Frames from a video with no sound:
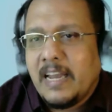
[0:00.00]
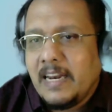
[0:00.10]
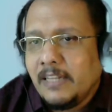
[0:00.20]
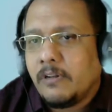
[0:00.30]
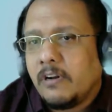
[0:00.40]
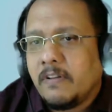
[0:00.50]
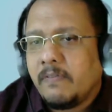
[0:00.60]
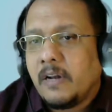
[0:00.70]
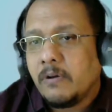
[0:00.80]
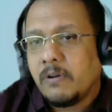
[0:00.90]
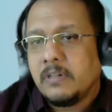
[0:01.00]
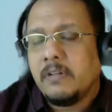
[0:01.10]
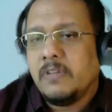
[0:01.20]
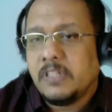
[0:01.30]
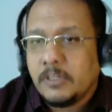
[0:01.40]
any sort of
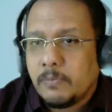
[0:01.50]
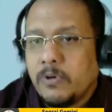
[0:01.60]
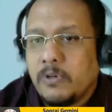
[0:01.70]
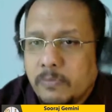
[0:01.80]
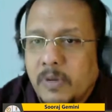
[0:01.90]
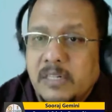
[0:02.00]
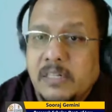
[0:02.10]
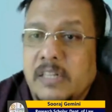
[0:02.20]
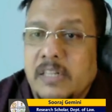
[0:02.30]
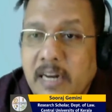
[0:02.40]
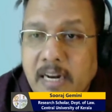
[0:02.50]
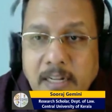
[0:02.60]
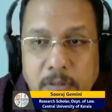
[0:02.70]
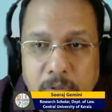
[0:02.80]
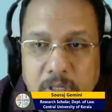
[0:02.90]
algorithm which is produced by this
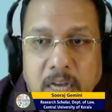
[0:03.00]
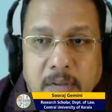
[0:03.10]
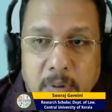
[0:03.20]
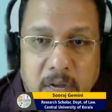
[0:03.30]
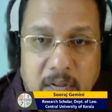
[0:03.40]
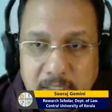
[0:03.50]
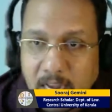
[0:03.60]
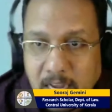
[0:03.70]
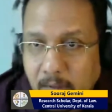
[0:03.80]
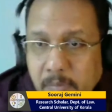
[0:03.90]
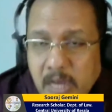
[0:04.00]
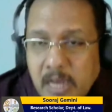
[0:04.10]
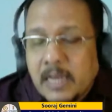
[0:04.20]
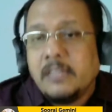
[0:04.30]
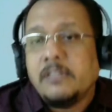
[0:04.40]
lady through SkyHub
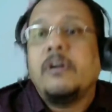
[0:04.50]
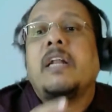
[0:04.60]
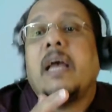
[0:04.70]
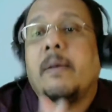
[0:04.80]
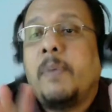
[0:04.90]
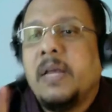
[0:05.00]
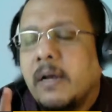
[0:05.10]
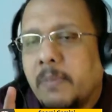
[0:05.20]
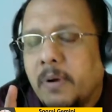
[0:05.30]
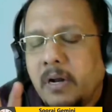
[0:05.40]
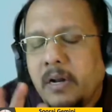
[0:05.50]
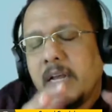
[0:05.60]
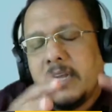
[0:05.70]
is not applicable,